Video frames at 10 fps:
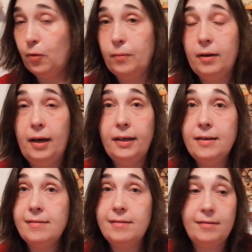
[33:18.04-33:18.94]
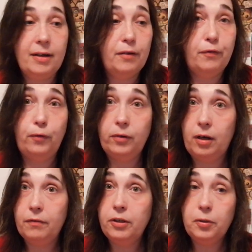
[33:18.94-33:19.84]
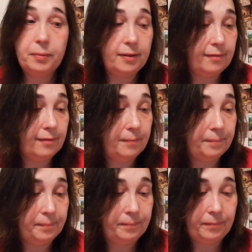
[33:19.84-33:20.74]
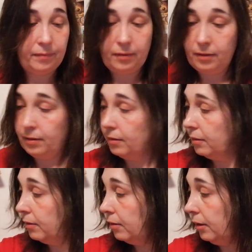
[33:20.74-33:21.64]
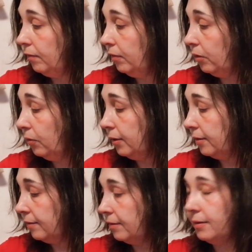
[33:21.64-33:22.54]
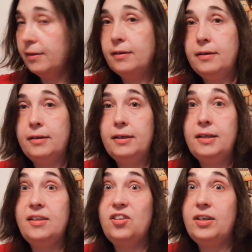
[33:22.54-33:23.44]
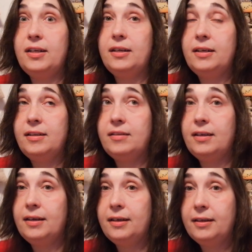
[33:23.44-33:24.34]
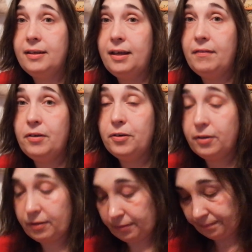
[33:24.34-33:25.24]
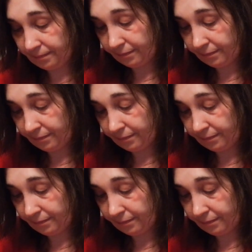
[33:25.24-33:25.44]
so I guess it's not a full coverage piece, even though it's it's an it's a heaven and earth.